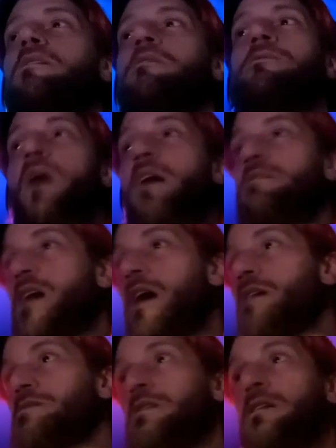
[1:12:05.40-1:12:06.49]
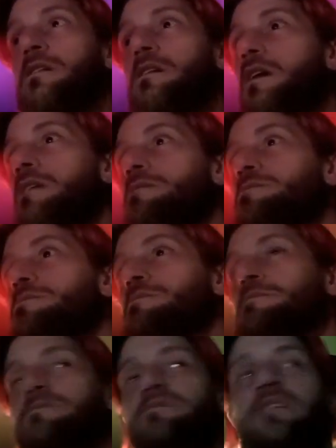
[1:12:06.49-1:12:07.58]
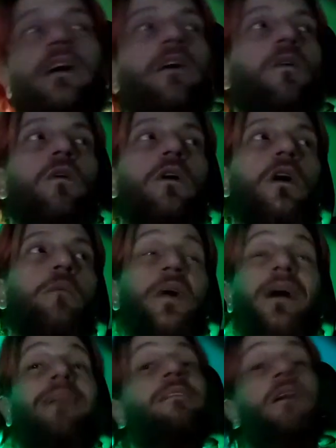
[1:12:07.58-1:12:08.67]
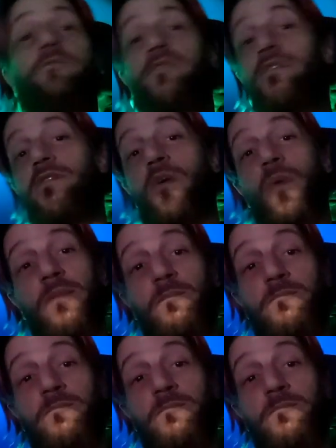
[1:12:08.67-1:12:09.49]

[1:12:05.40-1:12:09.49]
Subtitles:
fantastic at singing or not, but I love to do it.